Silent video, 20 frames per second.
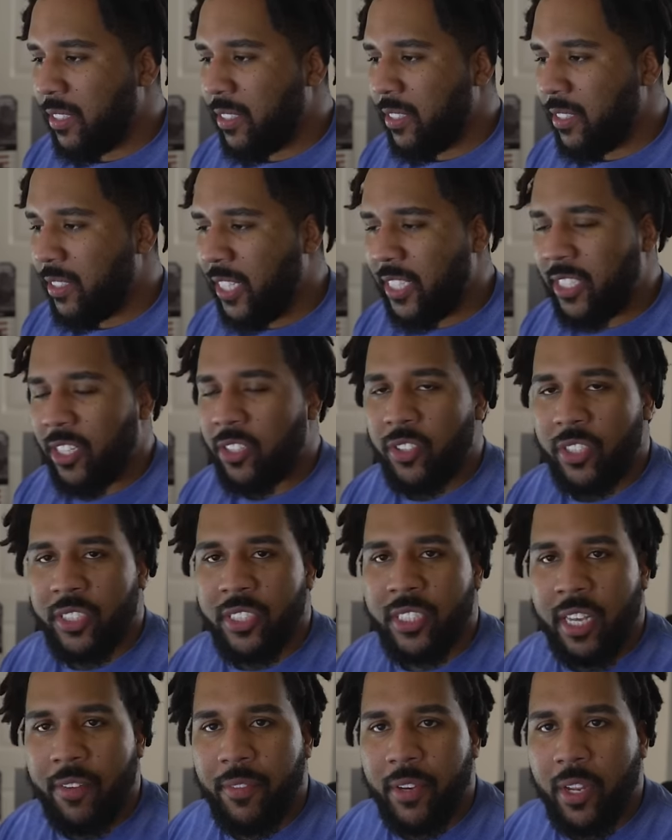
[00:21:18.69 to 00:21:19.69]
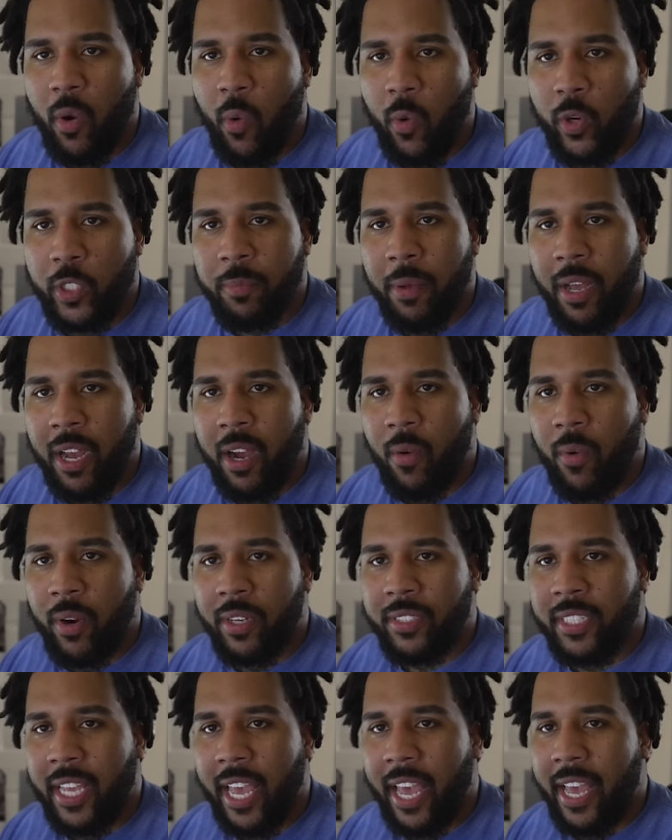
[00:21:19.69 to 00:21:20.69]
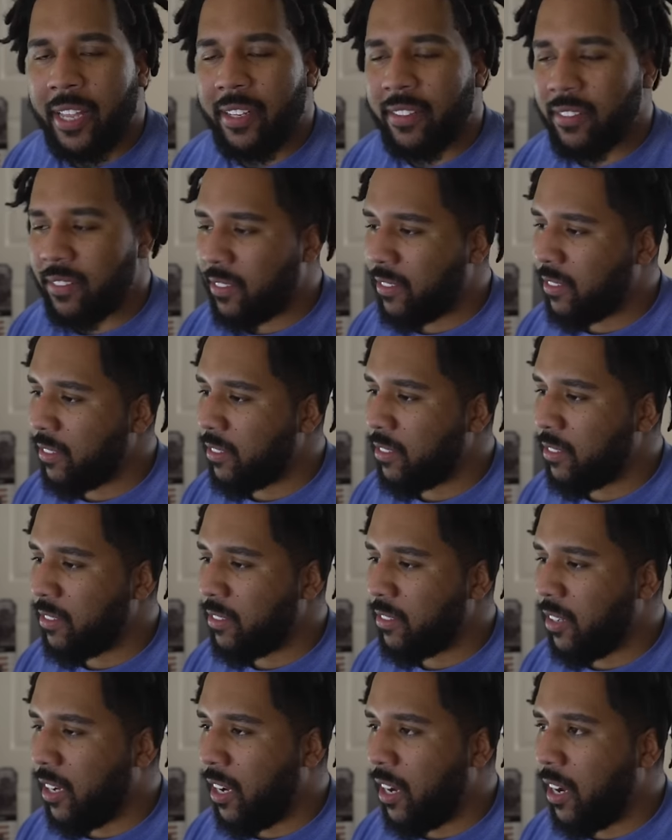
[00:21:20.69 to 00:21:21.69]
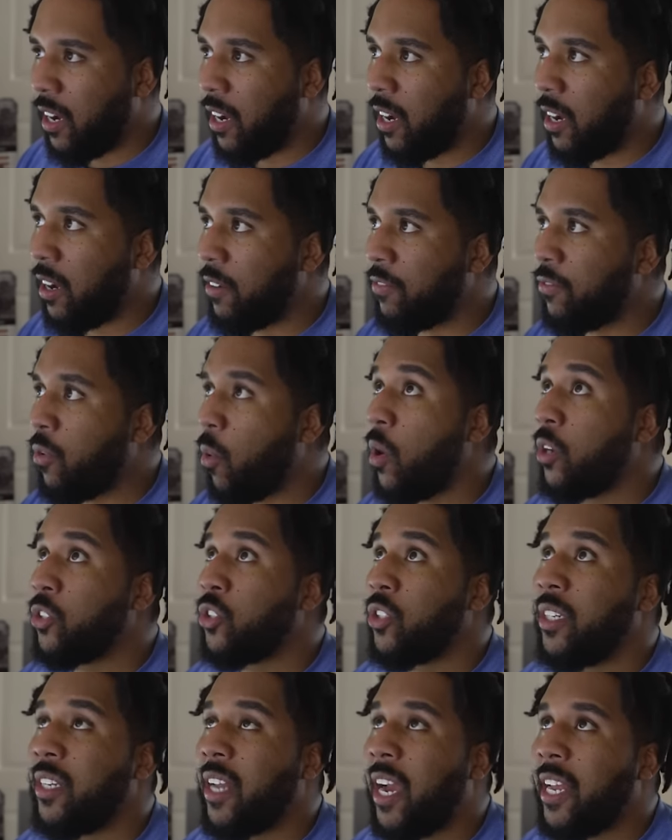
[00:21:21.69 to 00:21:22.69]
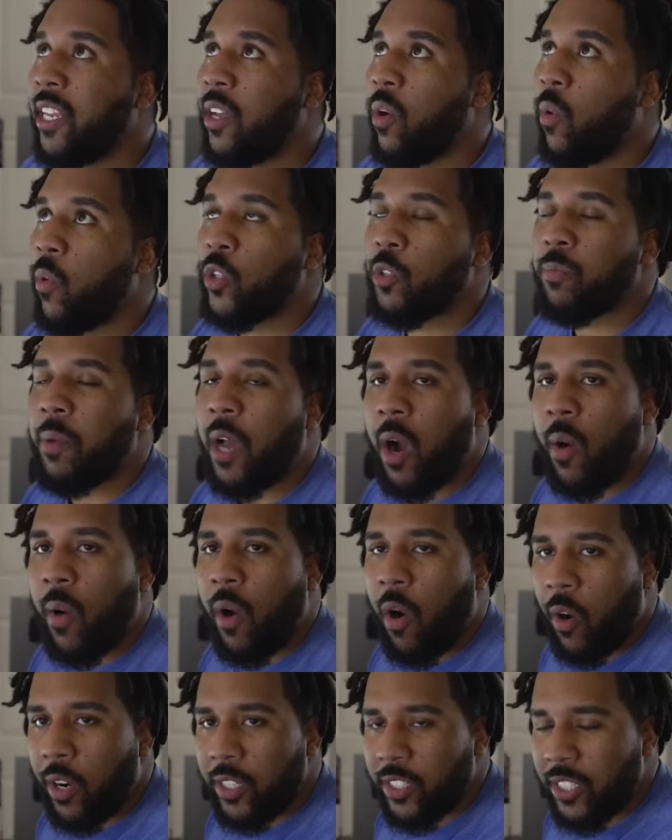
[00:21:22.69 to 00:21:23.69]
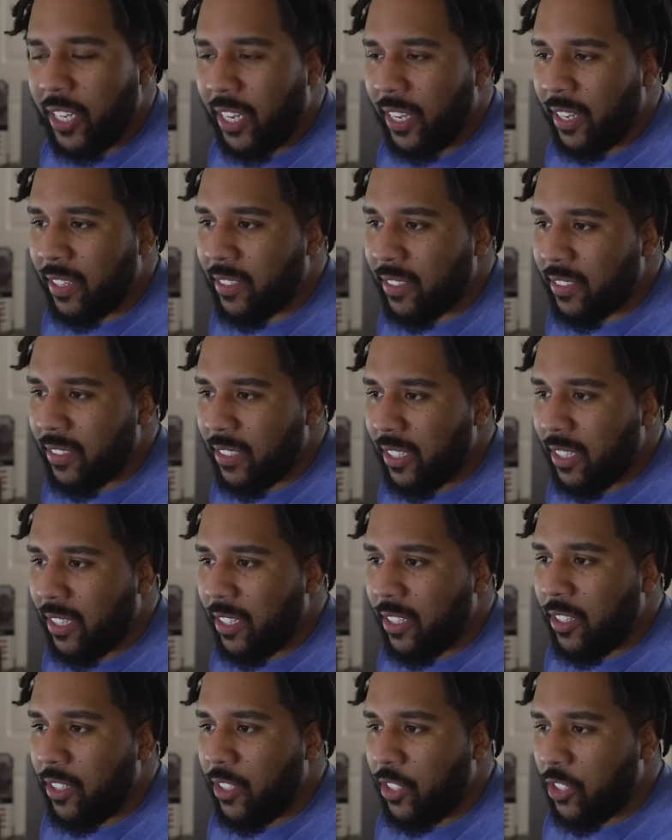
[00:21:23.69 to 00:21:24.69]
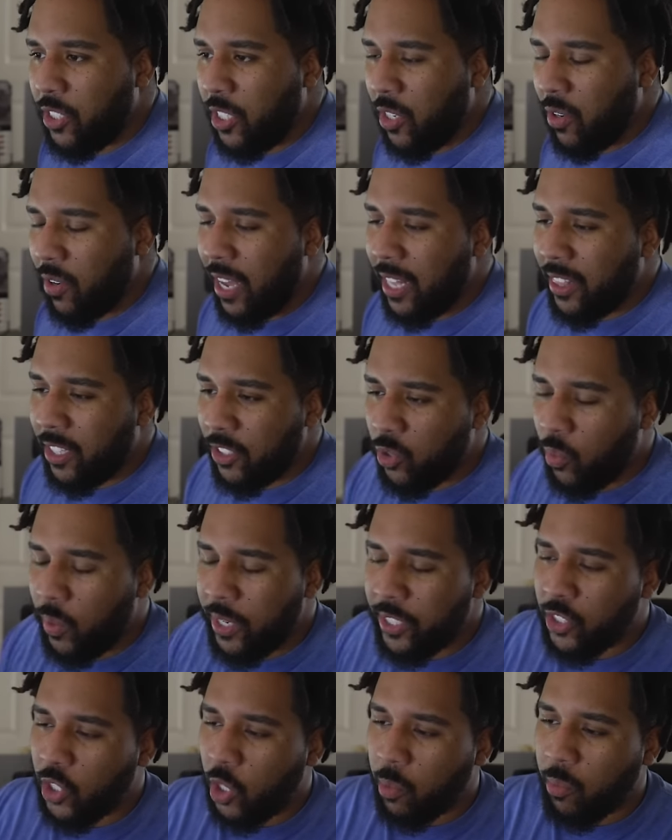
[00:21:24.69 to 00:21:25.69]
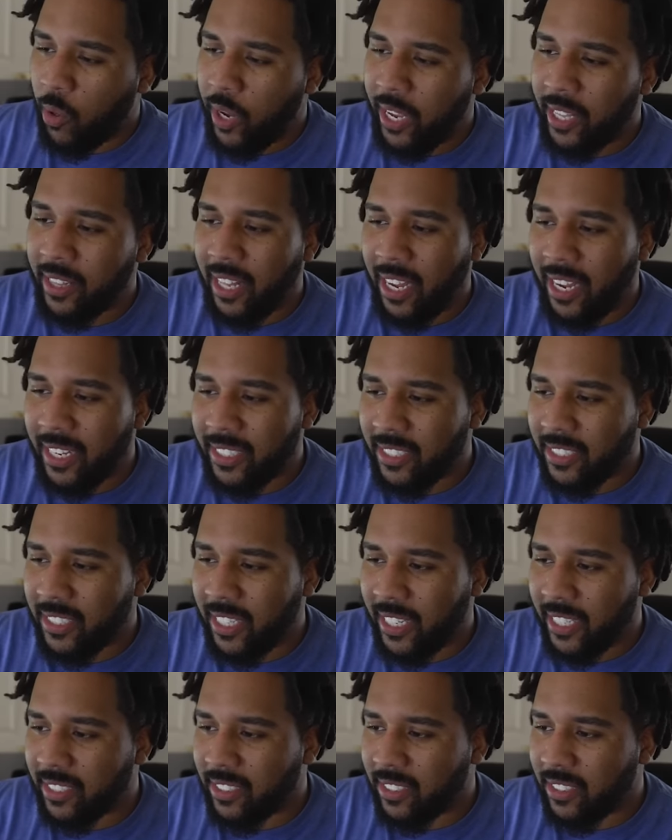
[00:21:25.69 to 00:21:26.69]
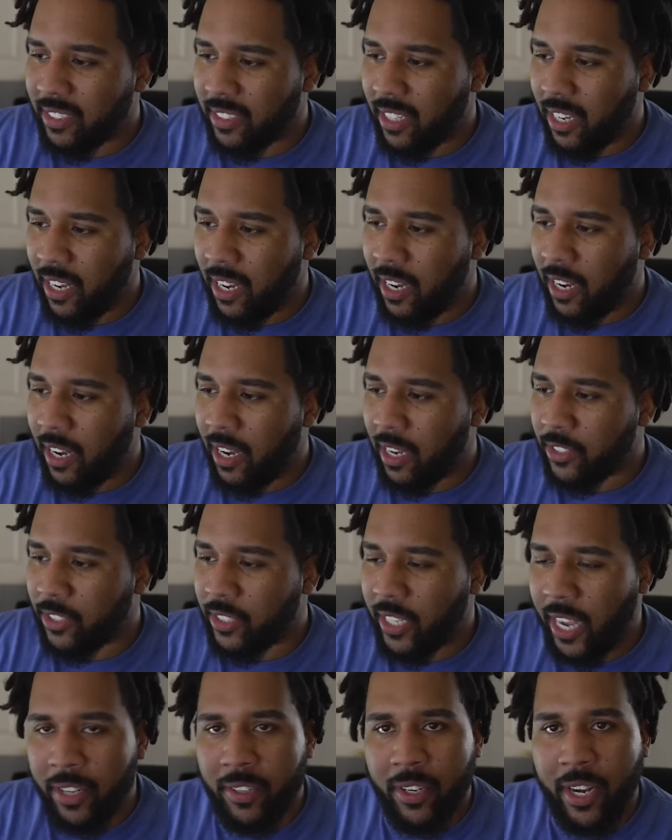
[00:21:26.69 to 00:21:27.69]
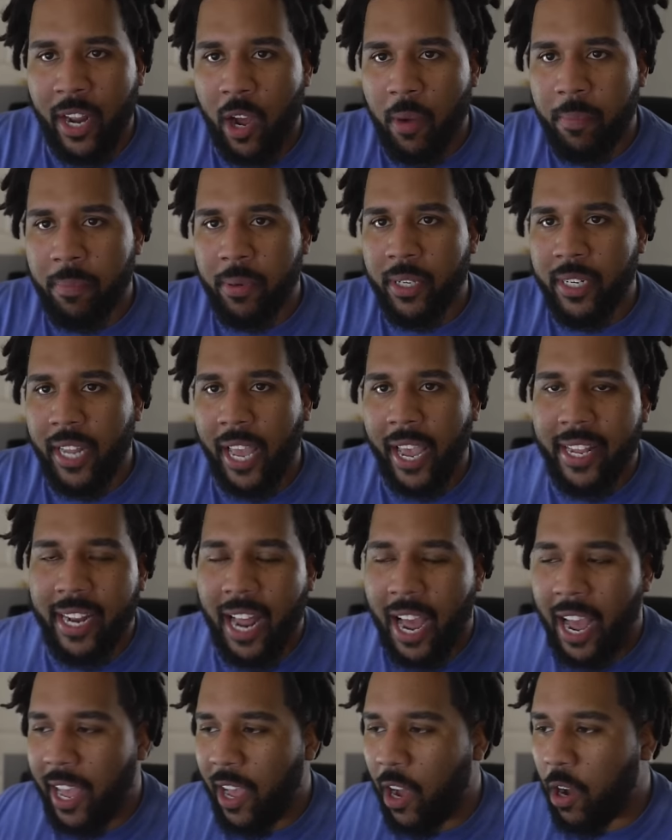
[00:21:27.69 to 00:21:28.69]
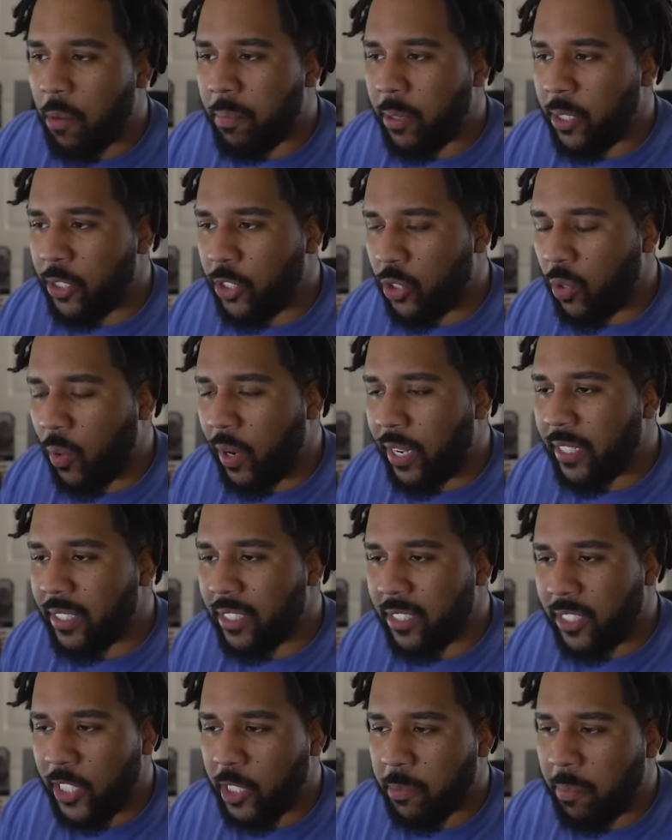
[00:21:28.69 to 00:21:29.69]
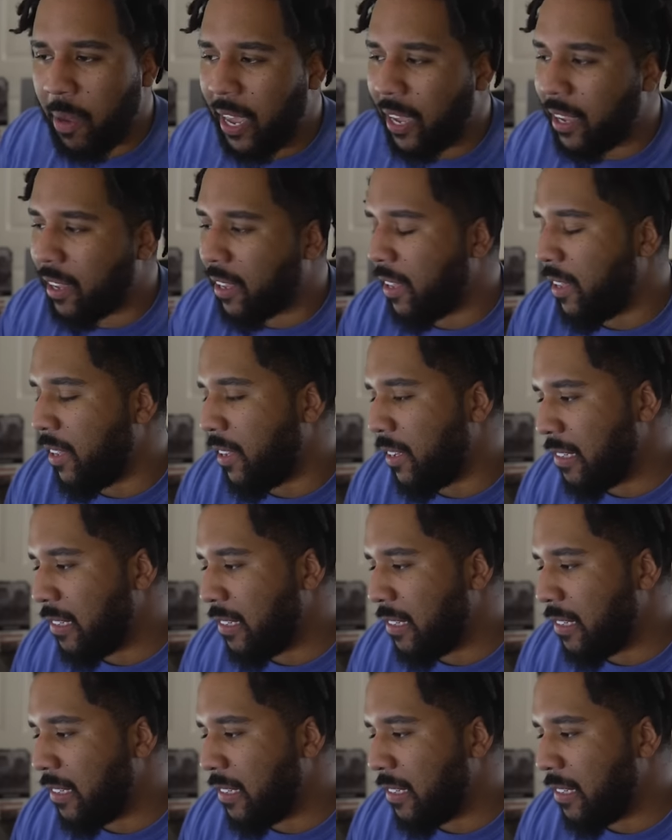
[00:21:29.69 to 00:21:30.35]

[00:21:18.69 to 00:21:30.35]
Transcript: 670 horsepower, scat, 490 horsepower RT. You still got the twin turbo inline six, standard output and high output joint, six pack.